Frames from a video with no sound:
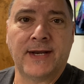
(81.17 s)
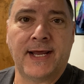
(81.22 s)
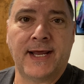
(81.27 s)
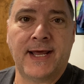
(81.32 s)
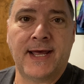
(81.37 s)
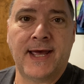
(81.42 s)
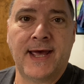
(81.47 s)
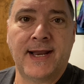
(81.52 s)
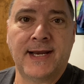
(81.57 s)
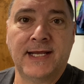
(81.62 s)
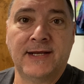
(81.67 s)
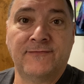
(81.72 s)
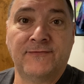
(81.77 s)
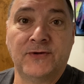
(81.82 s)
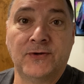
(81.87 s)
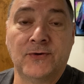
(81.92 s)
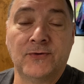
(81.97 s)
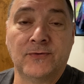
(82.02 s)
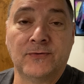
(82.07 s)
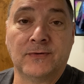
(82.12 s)
And if
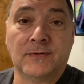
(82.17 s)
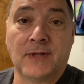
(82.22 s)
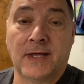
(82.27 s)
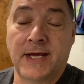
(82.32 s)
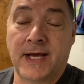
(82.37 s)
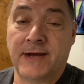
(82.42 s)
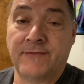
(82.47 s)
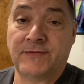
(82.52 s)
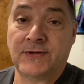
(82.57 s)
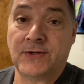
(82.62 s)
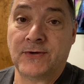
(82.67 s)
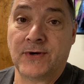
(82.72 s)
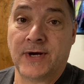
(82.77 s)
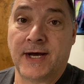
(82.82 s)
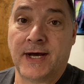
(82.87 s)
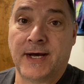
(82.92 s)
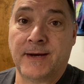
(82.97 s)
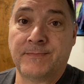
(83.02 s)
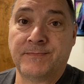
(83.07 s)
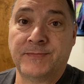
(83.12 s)
you if you
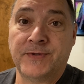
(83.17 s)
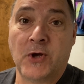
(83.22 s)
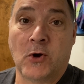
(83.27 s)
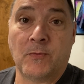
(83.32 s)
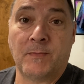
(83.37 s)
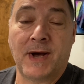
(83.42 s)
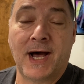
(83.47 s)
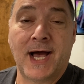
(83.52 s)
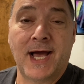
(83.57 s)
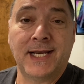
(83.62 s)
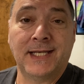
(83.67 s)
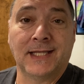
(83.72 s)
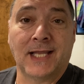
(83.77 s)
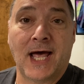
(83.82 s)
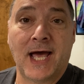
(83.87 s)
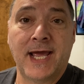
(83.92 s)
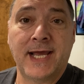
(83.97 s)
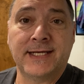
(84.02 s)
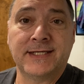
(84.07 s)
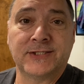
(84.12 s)
uh, don't mind,
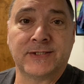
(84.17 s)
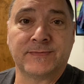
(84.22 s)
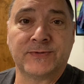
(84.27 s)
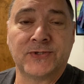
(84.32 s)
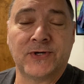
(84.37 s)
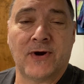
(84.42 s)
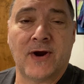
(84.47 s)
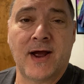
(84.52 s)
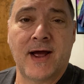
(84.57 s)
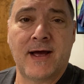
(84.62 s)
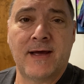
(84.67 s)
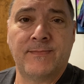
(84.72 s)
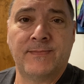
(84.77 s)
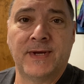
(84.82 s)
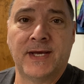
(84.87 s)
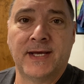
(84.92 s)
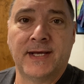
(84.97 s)
like, subscribe,